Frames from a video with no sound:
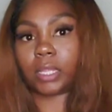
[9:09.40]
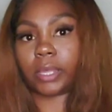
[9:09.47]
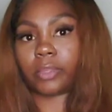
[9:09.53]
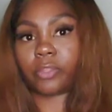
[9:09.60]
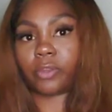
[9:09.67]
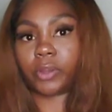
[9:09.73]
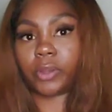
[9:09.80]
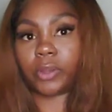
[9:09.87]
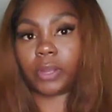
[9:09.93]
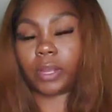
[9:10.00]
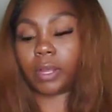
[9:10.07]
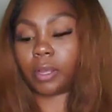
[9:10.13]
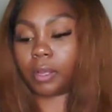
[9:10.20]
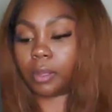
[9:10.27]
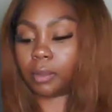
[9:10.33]
leather
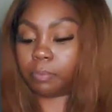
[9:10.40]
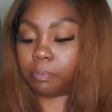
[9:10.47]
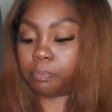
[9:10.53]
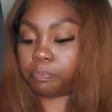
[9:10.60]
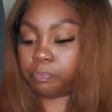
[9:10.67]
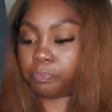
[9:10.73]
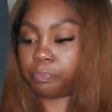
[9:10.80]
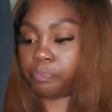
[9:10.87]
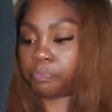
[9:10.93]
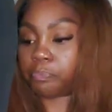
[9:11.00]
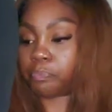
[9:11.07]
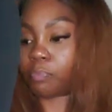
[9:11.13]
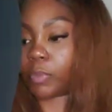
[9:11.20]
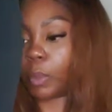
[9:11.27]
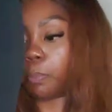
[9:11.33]
um
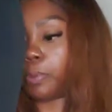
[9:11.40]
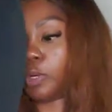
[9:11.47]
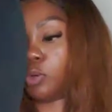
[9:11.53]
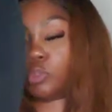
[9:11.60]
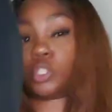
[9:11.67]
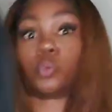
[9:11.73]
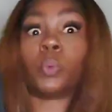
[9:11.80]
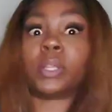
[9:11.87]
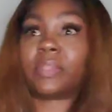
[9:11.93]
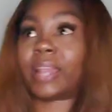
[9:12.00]
boots what,